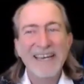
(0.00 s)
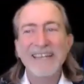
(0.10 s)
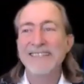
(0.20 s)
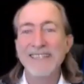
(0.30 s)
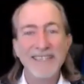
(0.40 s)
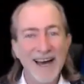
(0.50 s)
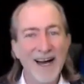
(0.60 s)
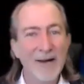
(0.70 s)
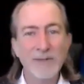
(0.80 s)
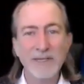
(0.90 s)
And he said, yeah,
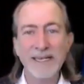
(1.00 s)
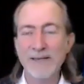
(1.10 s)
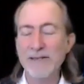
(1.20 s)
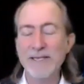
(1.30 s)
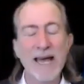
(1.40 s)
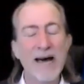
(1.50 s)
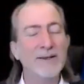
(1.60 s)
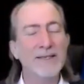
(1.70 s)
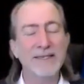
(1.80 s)
I was laying there sound